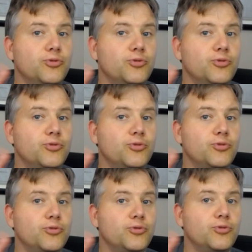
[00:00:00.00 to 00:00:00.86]
up or
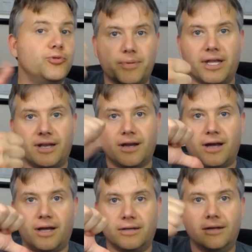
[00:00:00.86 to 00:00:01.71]
down depending
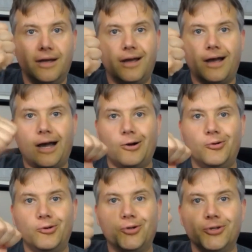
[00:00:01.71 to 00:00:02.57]
on how
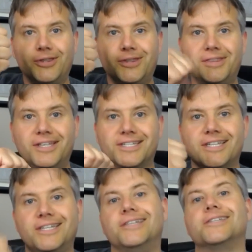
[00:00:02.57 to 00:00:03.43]
good
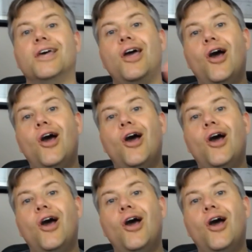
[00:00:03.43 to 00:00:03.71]
this is.